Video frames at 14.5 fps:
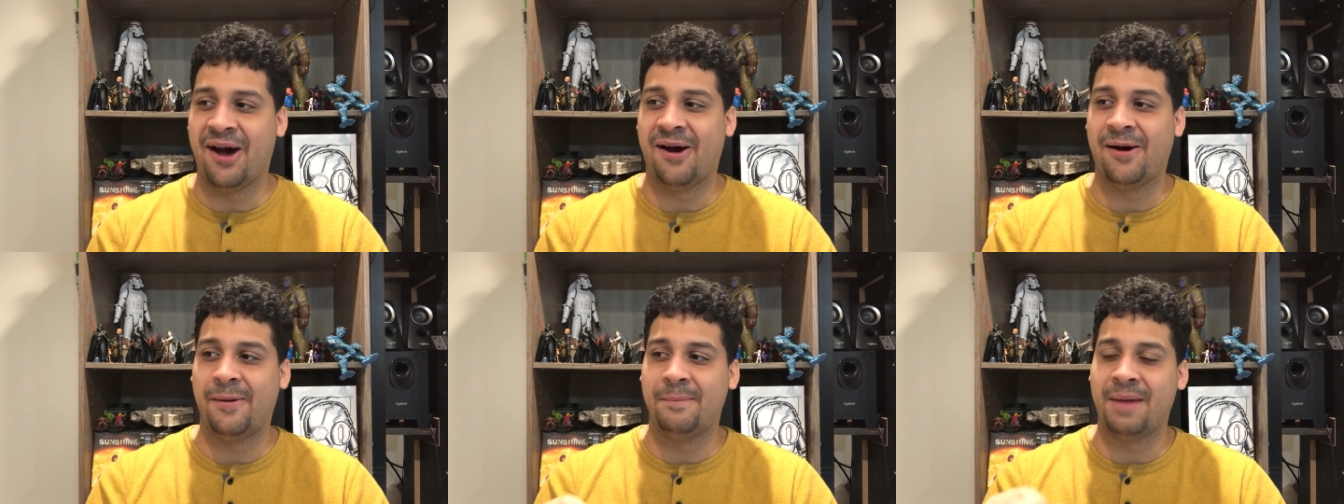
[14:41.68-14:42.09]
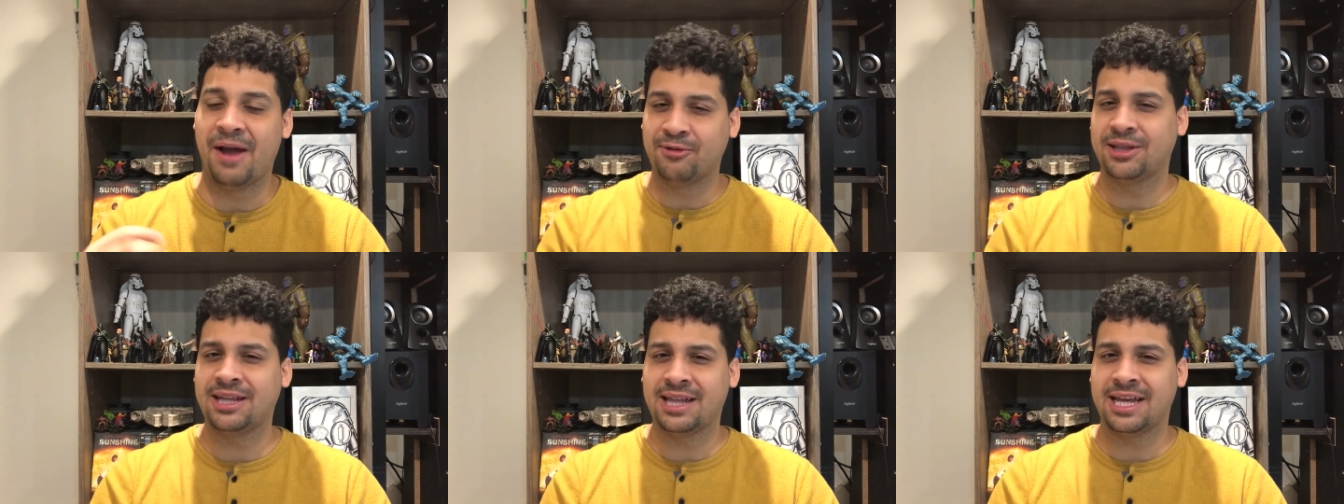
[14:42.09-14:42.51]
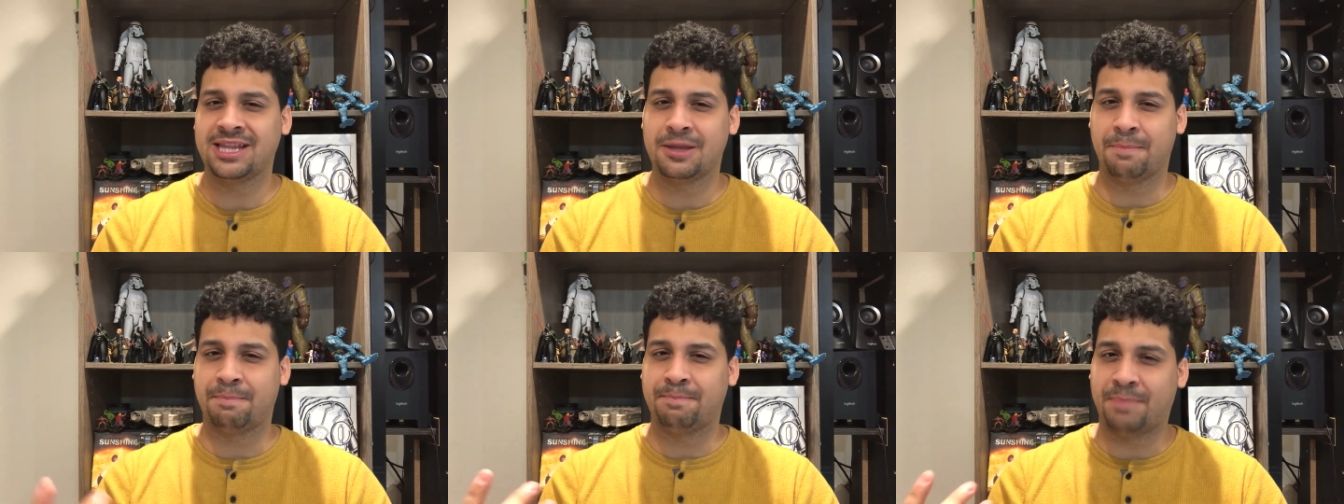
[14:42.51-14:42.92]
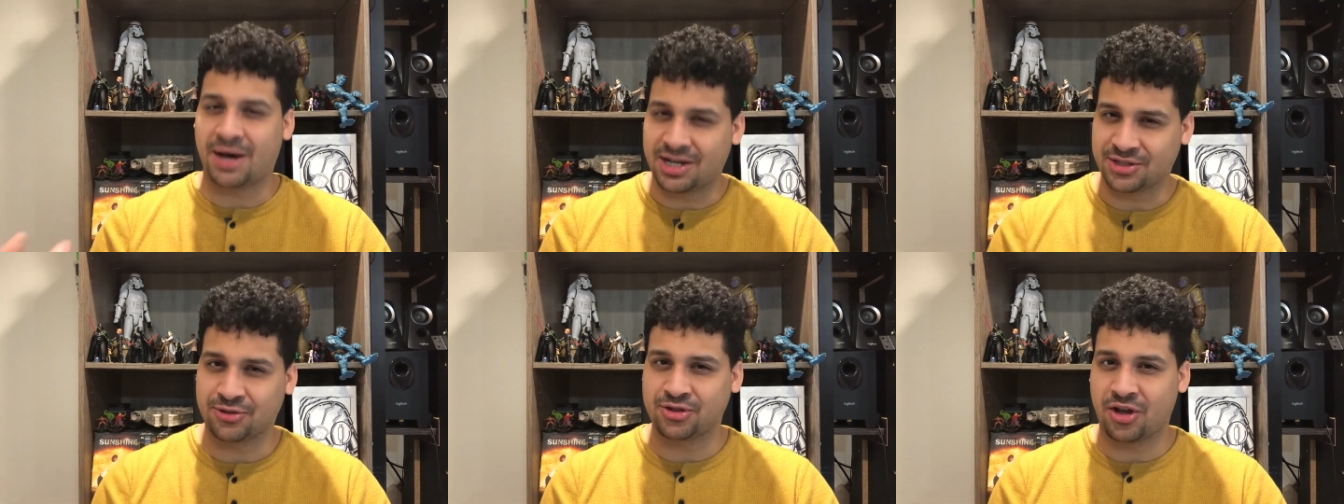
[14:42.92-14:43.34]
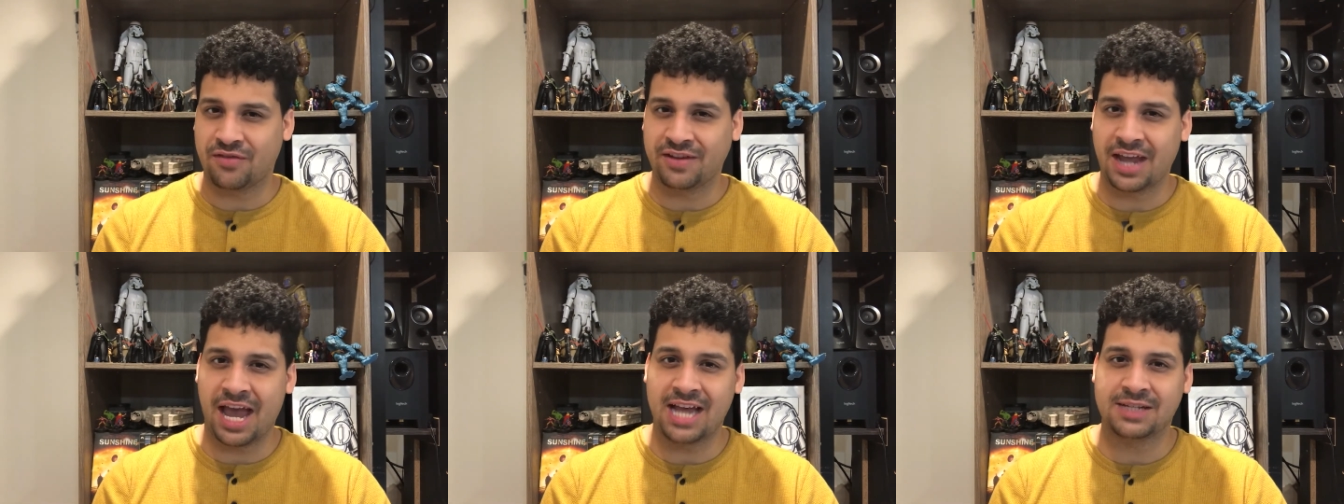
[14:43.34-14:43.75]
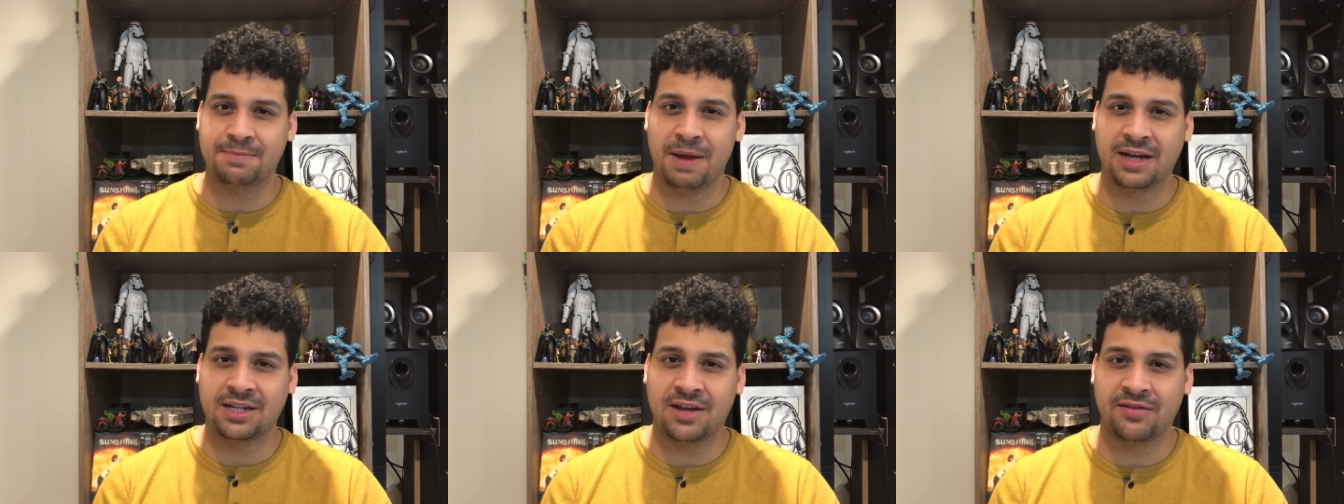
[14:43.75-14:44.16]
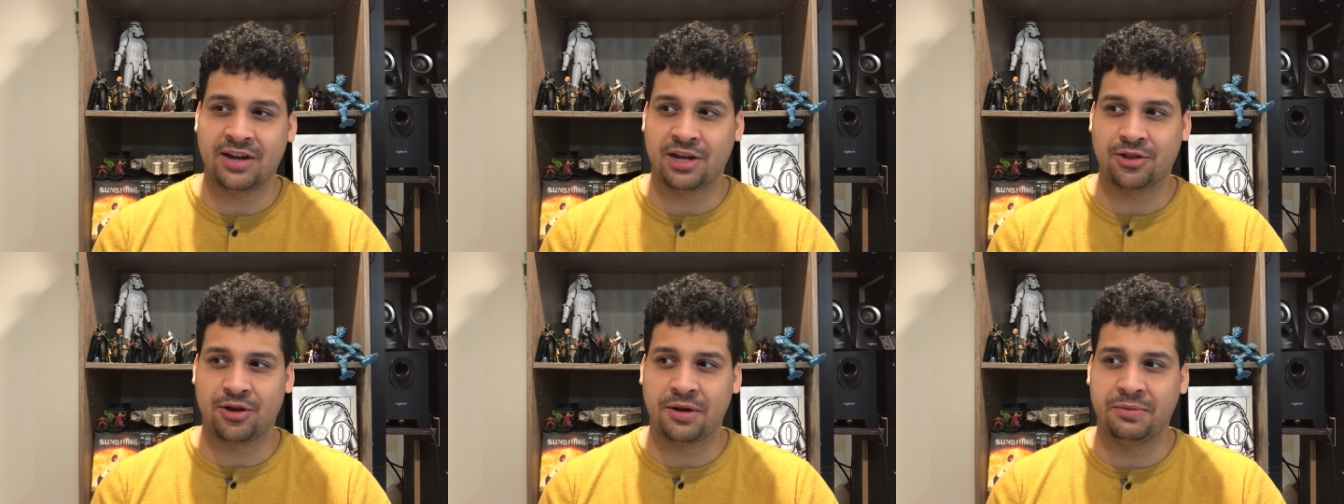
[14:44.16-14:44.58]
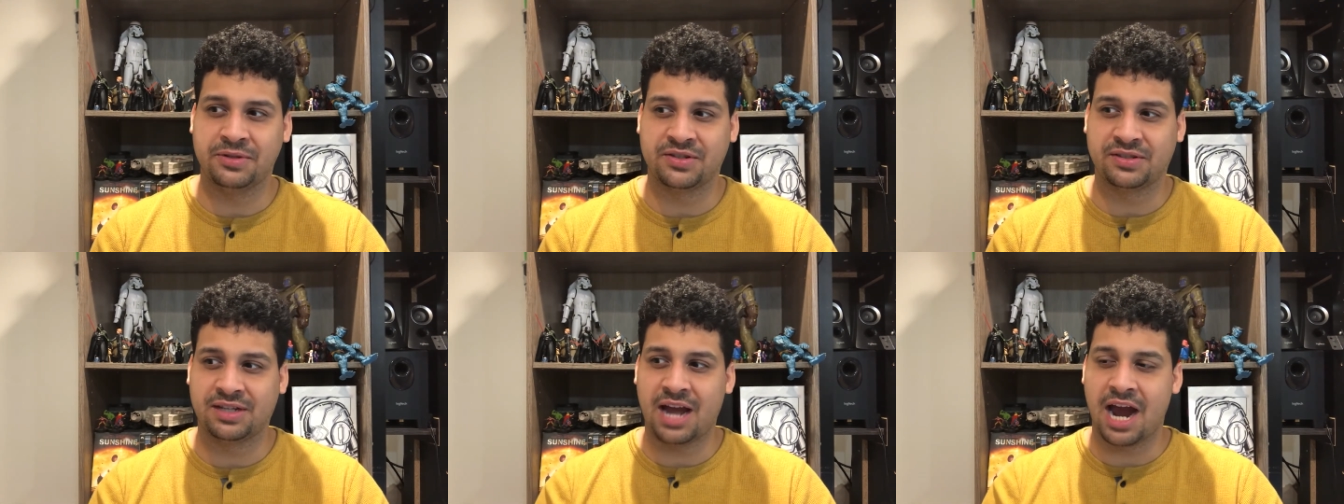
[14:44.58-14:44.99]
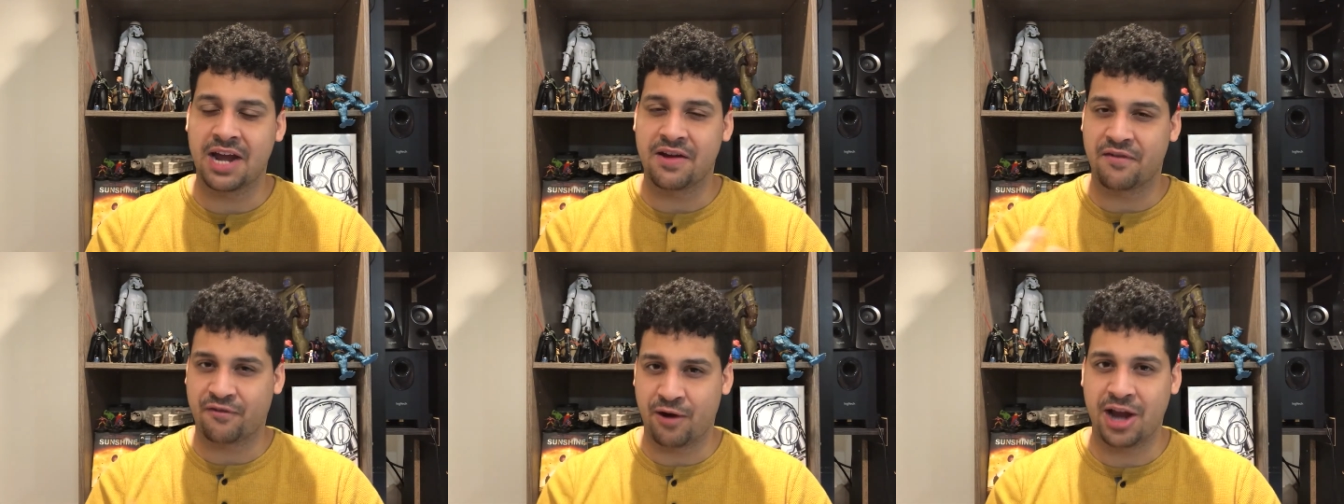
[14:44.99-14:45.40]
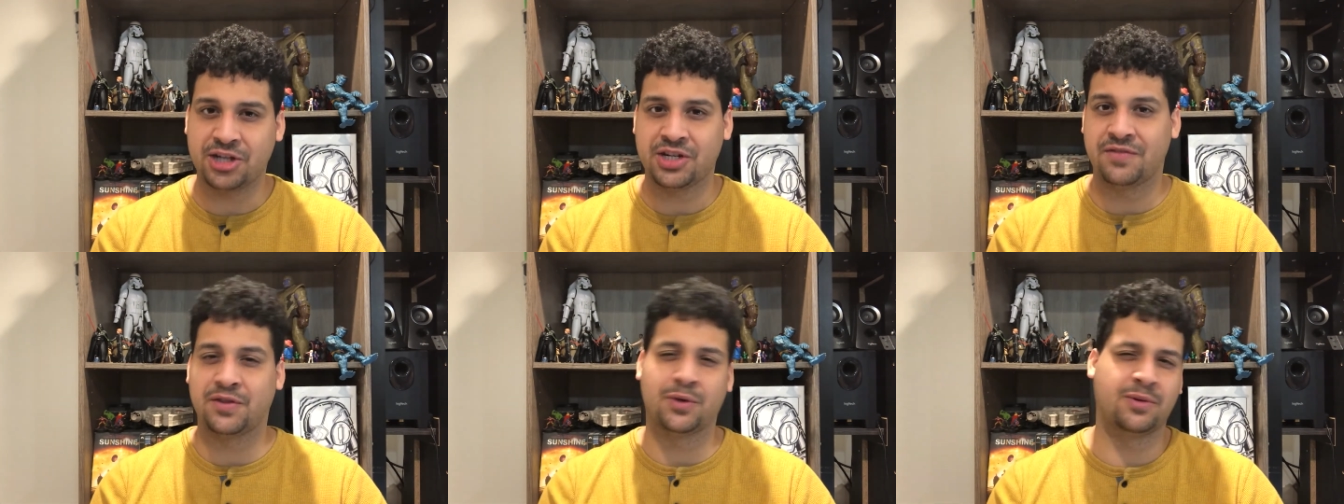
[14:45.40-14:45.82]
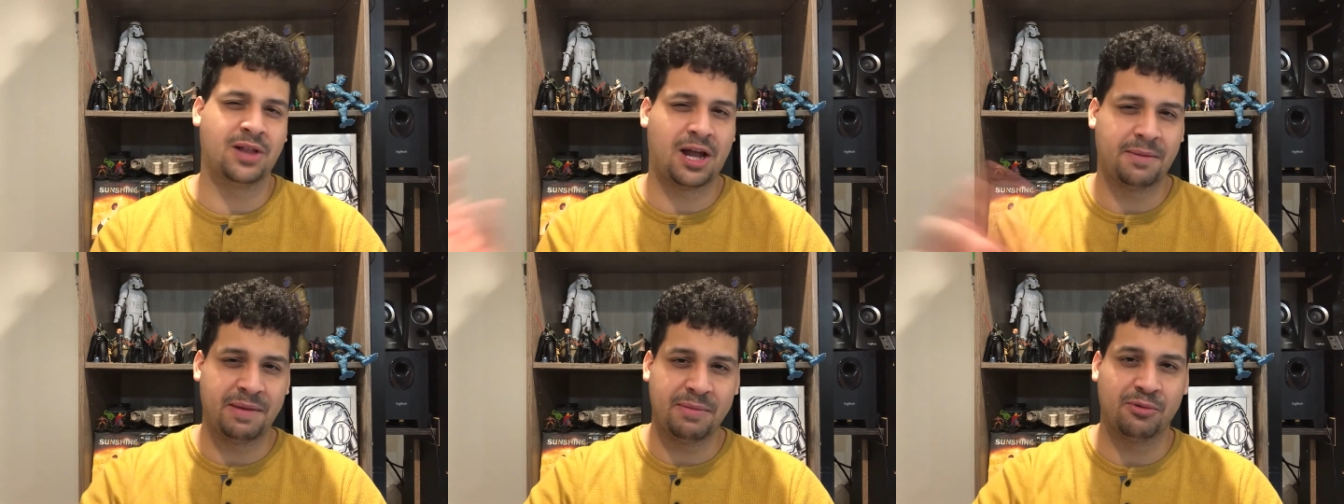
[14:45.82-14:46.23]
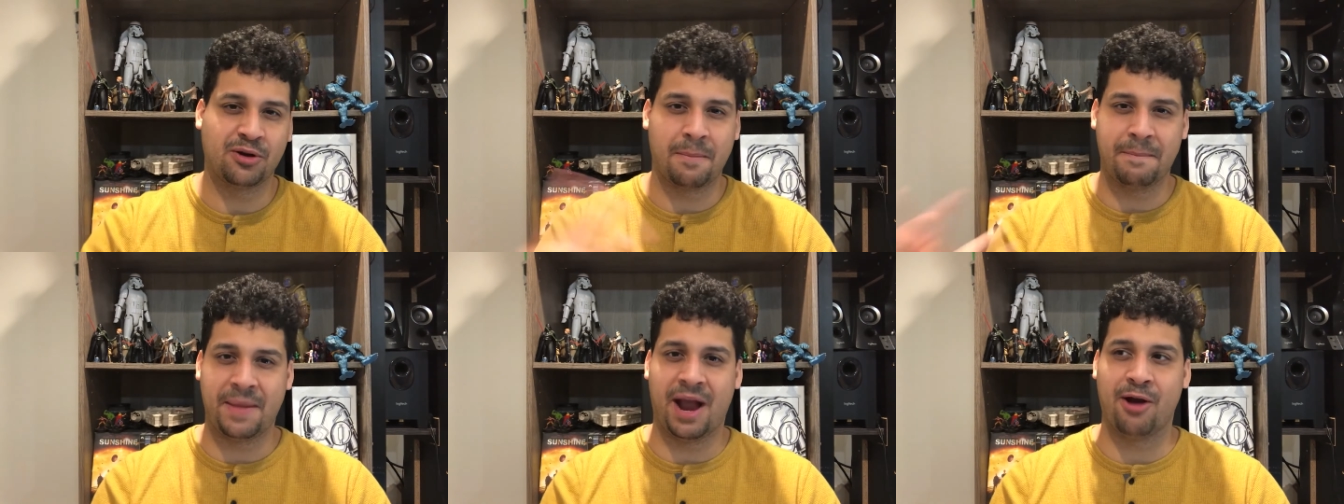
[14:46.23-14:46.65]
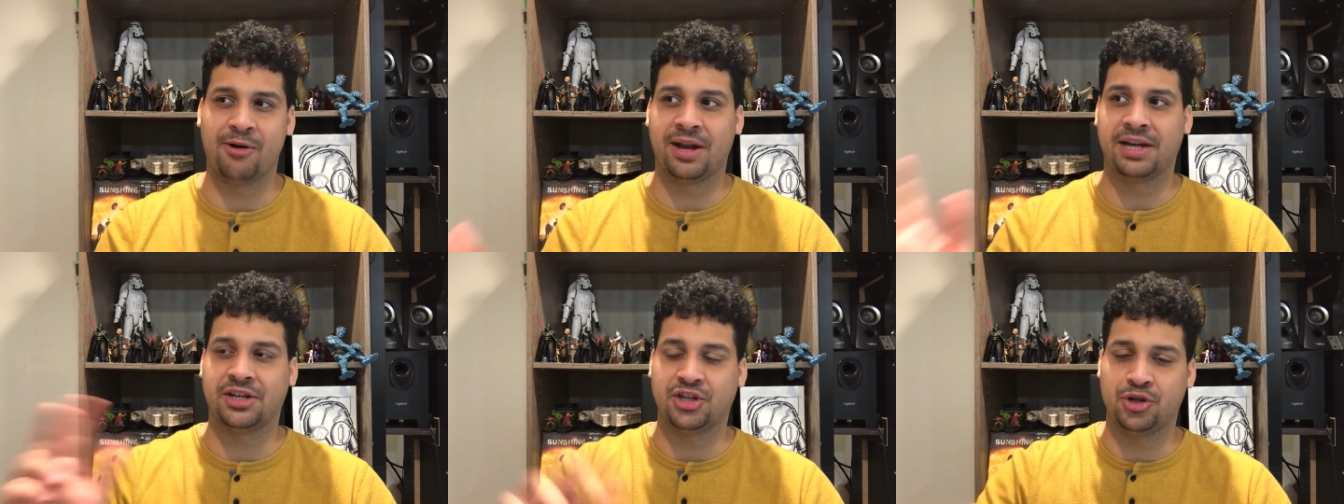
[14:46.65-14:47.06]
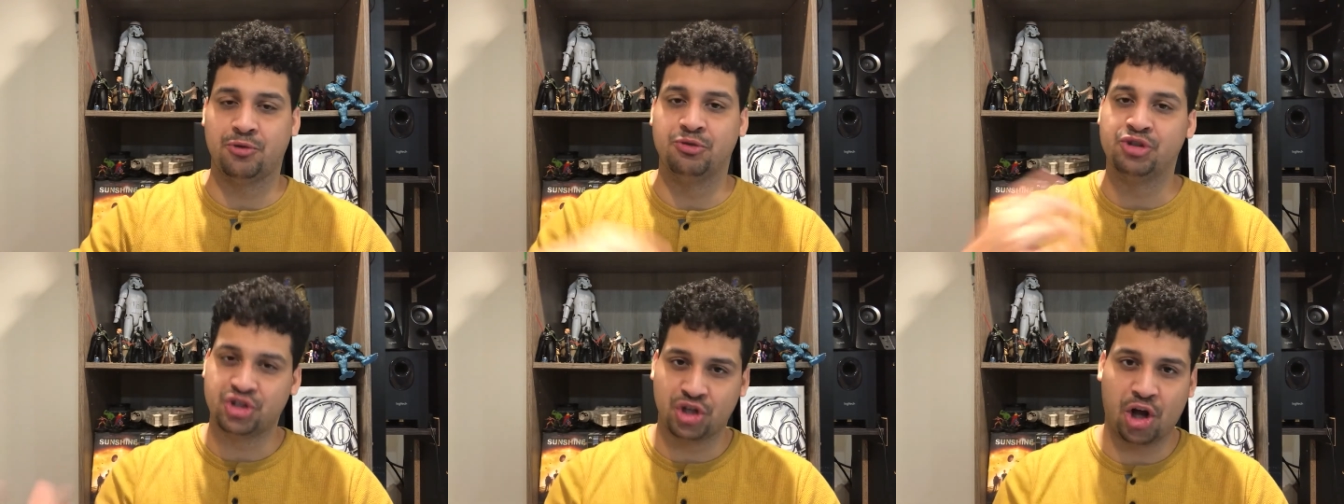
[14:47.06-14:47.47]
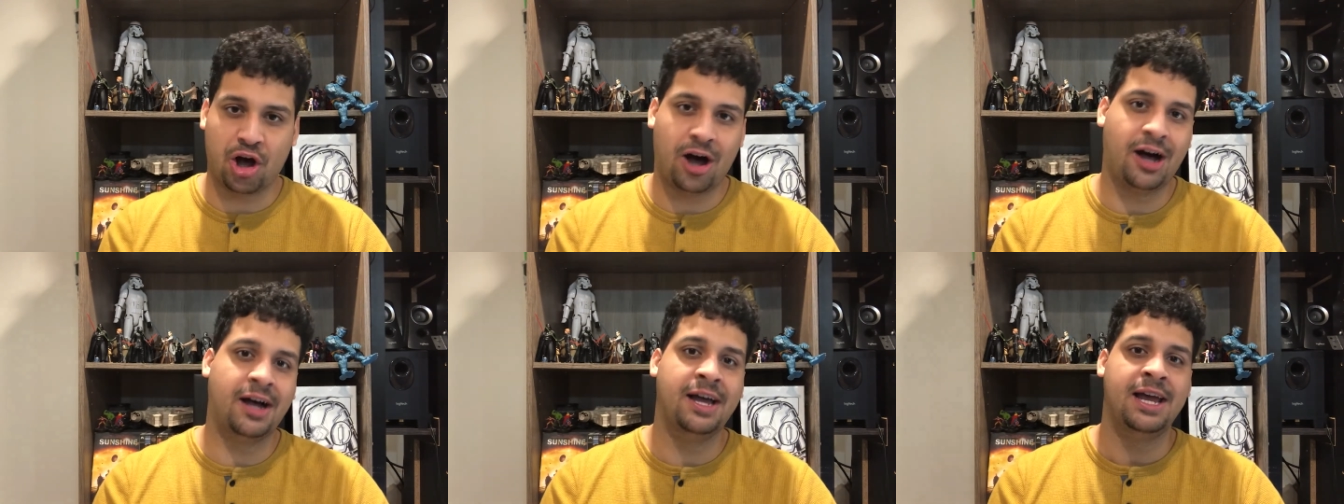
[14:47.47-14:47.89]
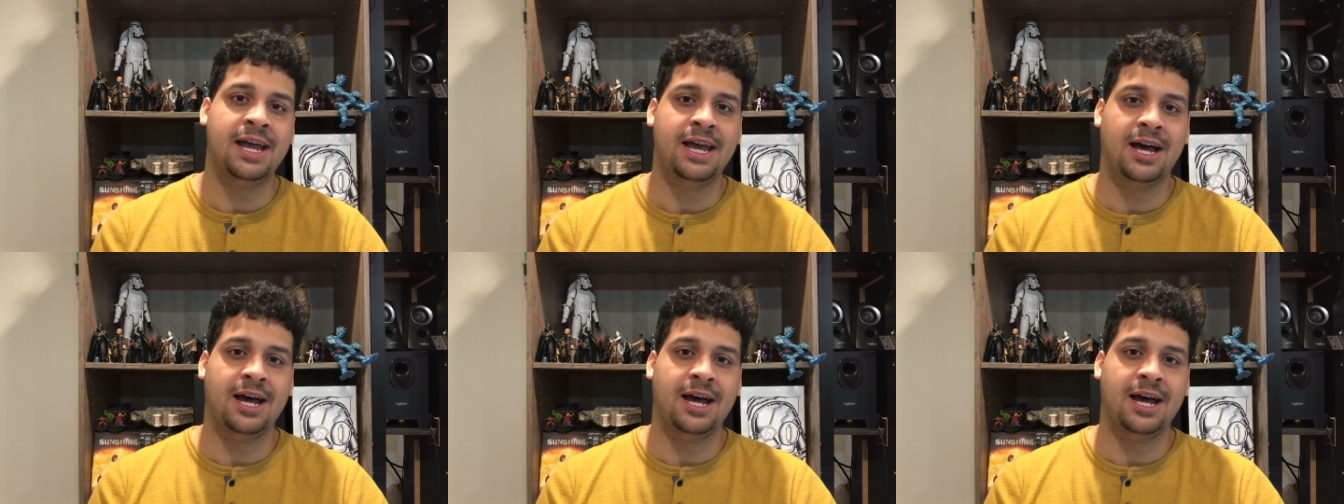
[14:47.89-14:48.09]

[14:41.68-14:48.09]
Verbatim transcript: um, I really liked the puzzle solving aspect of it. I thought it was kind of fresh, even though a lot of people compared it to Saw.